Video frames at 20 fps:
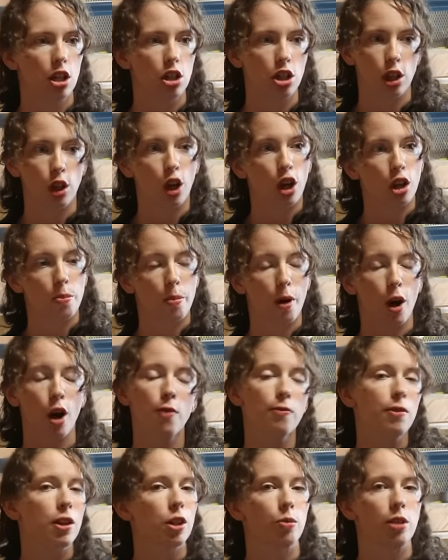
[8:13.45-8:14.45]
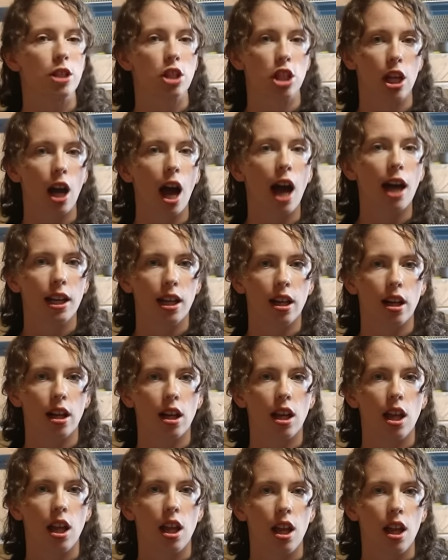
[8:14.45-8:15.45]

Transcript: She looked perfect when she got here.